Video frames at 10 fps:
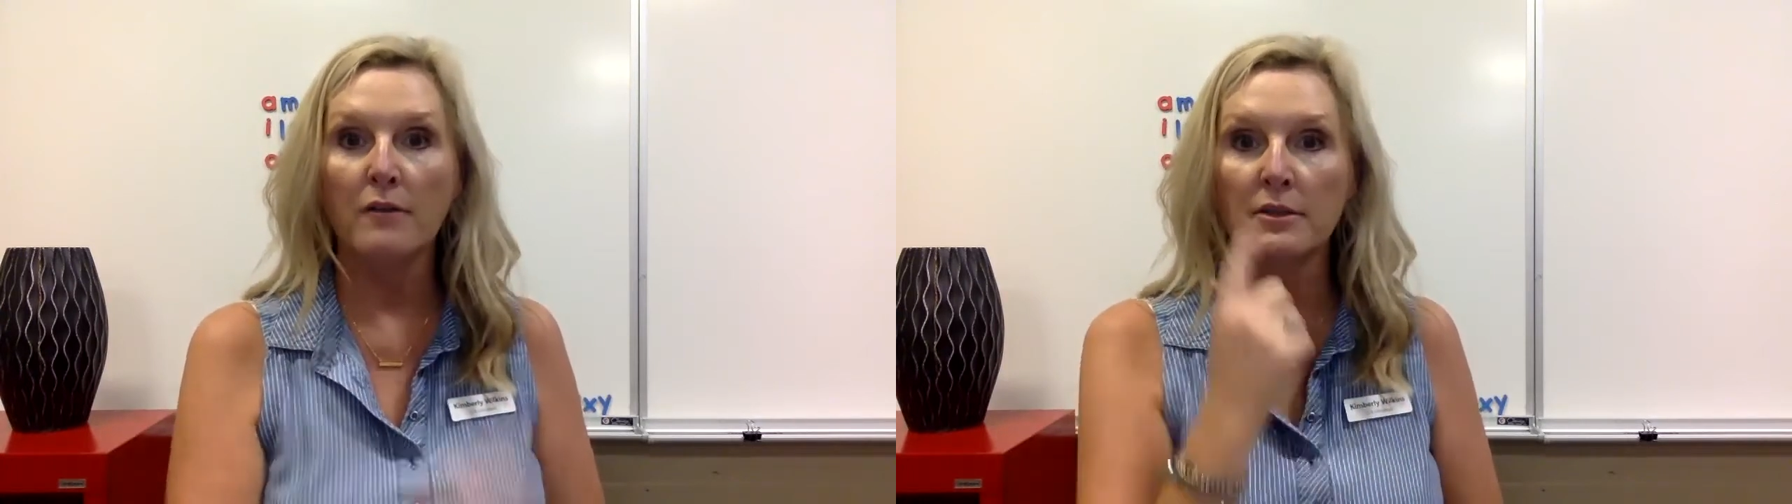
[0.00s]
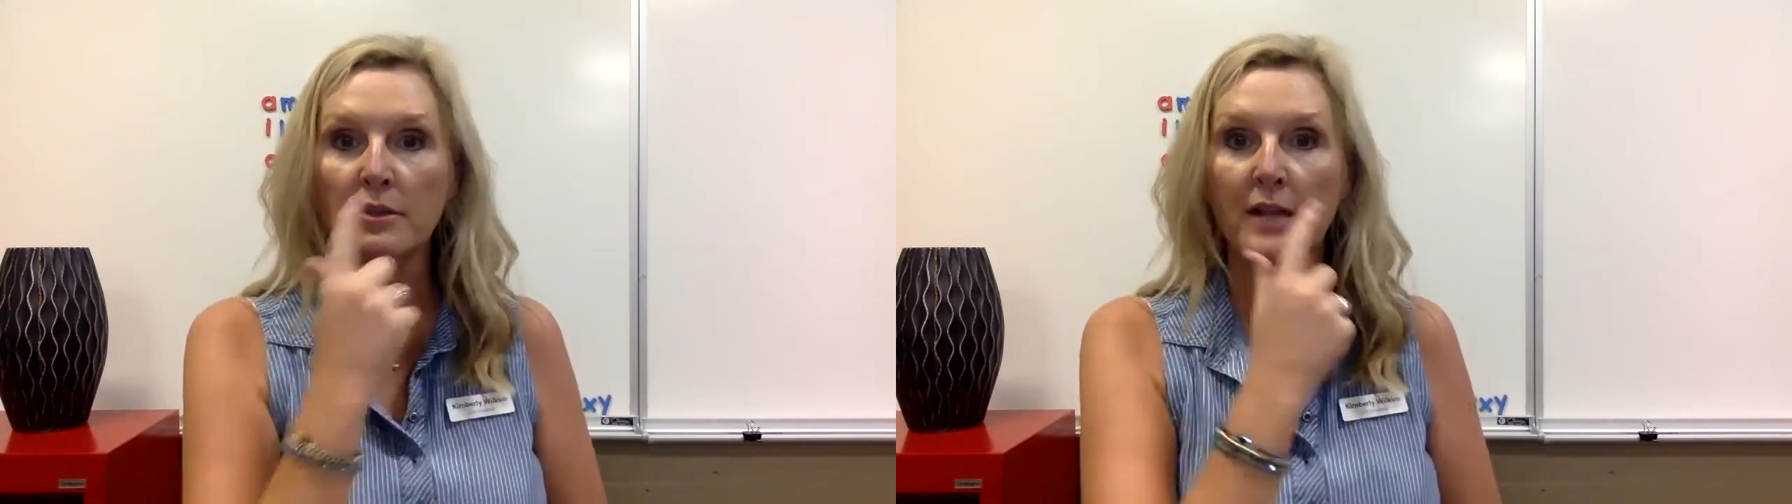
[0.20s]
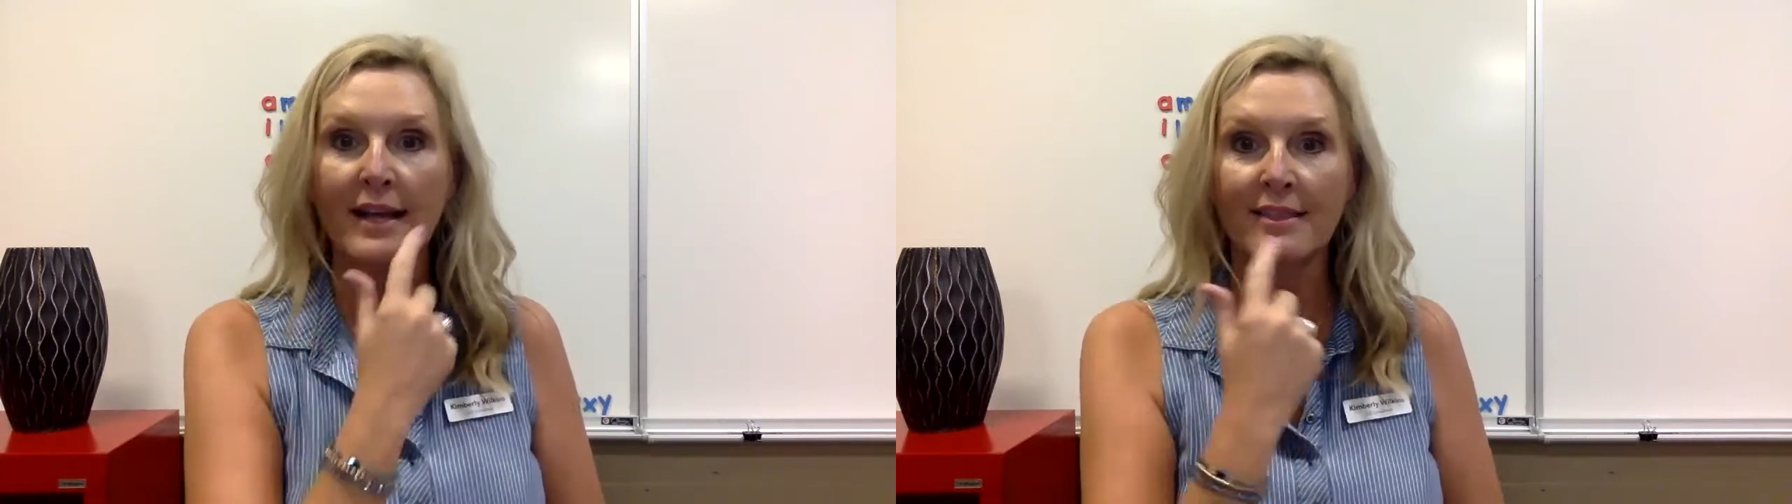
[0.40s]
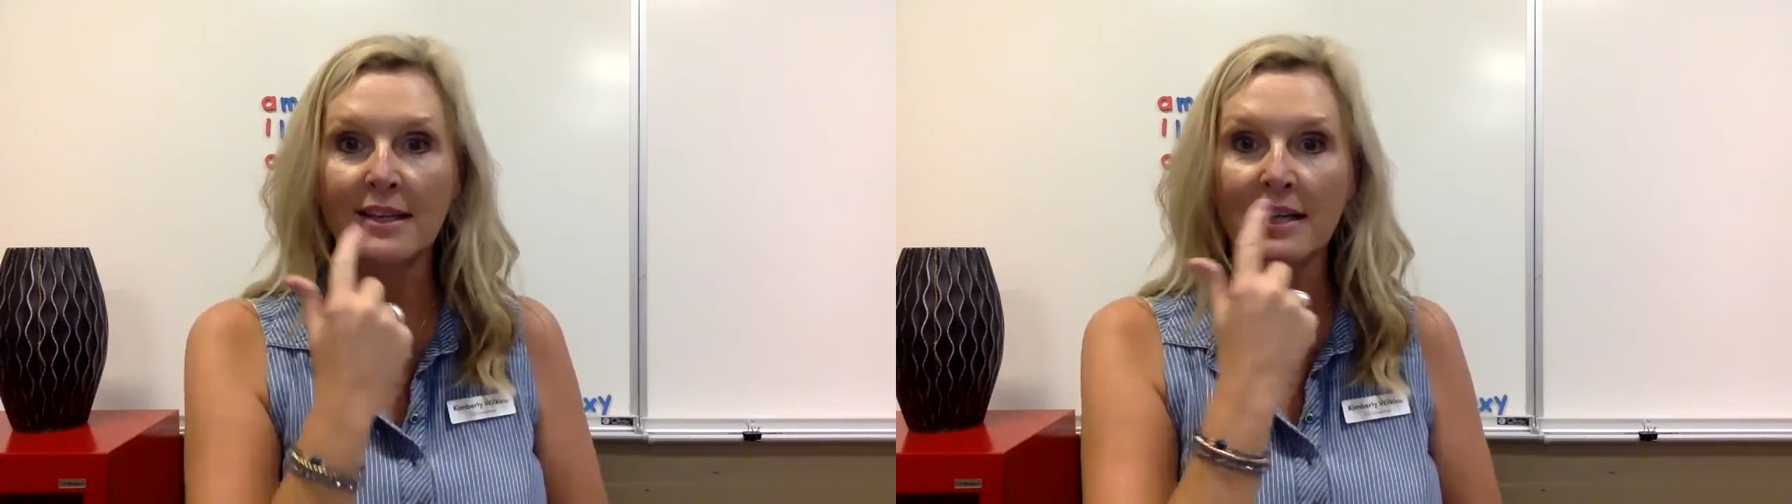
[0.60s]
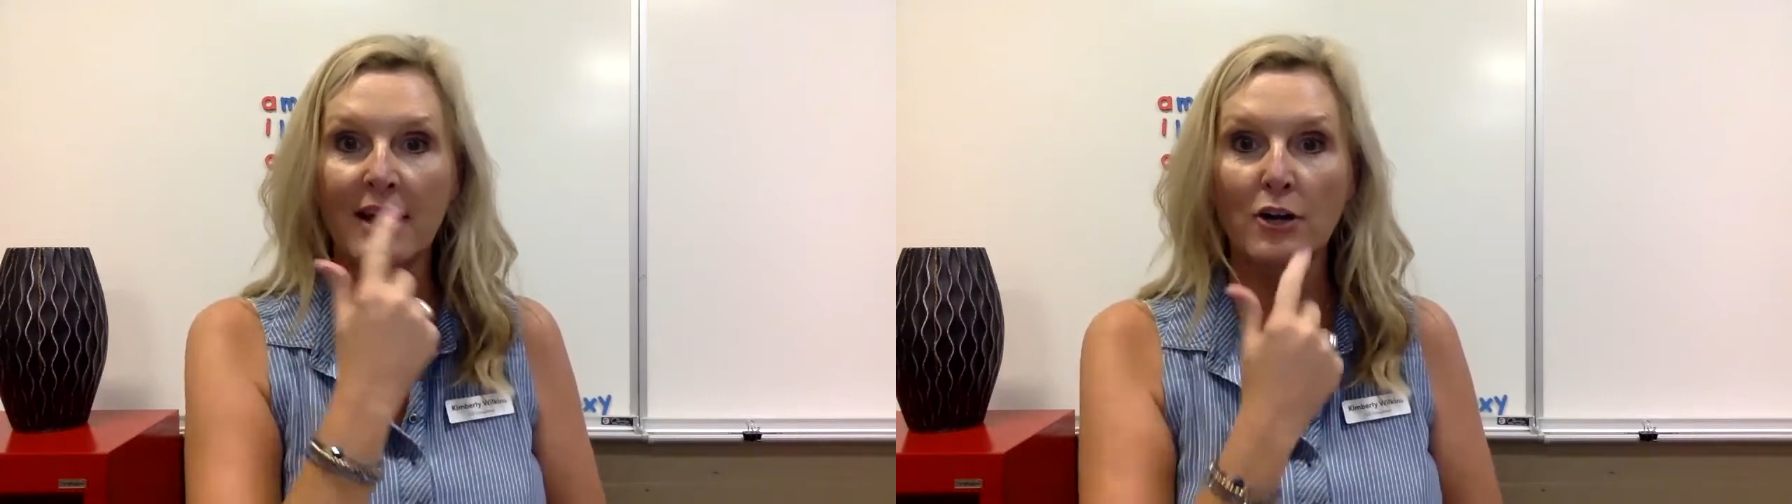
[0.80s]
like the
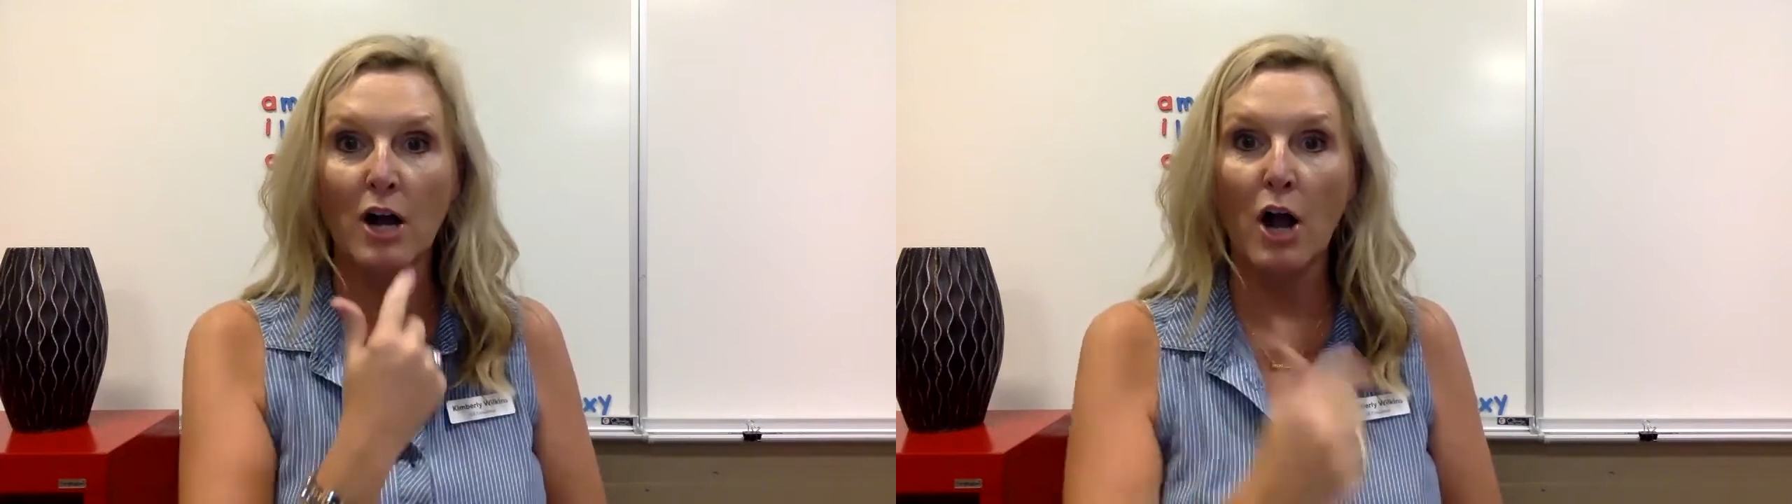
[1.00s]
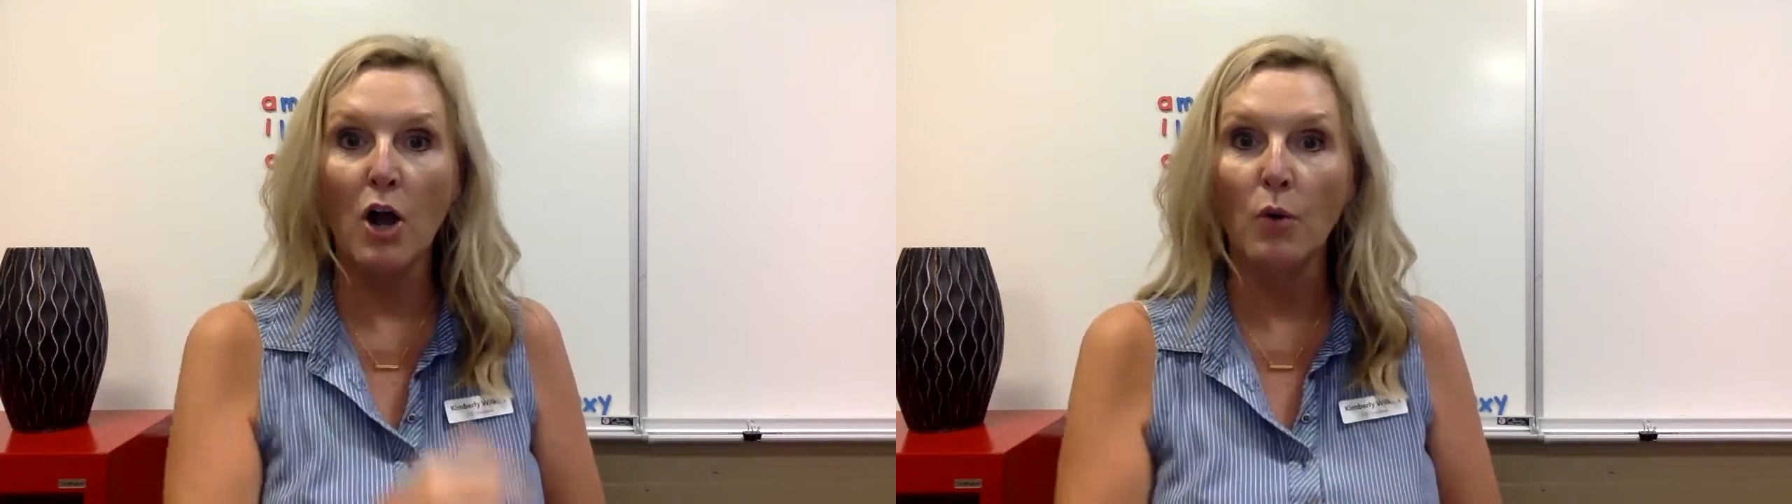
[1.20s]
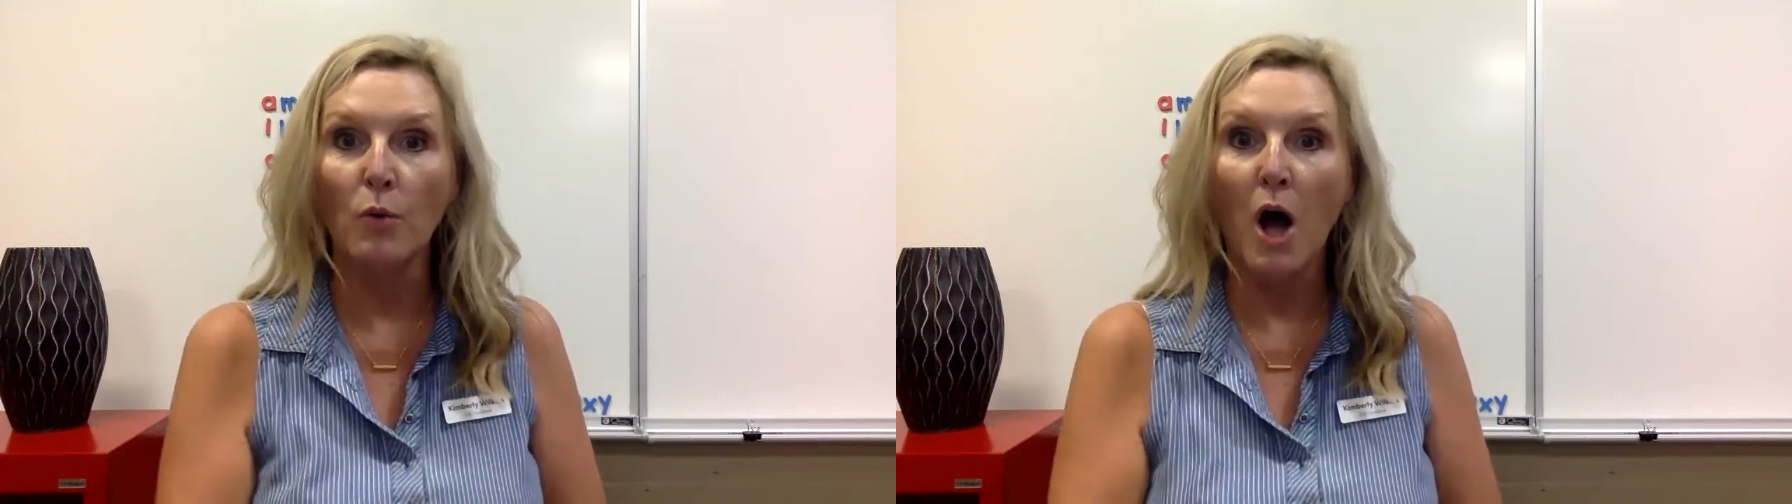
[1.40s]
letter O,